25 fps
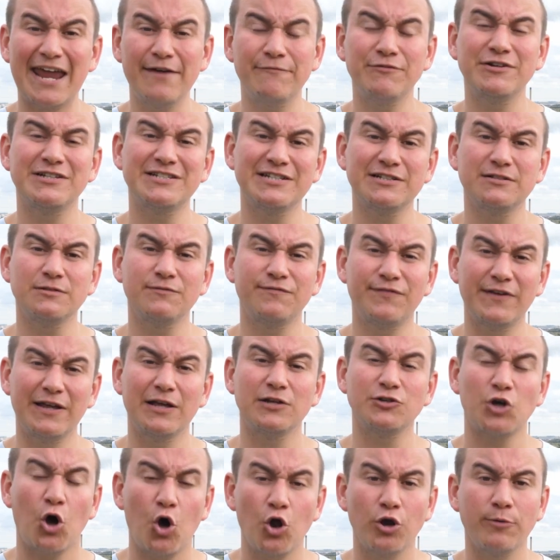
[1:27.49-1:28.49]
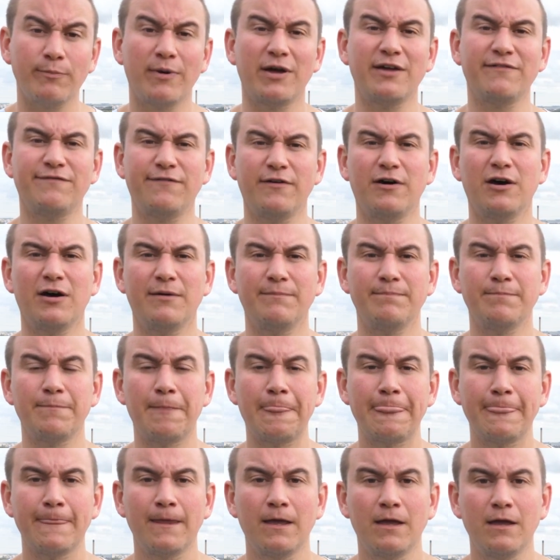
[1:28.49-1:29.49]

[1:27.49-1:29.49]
every single field on my farm.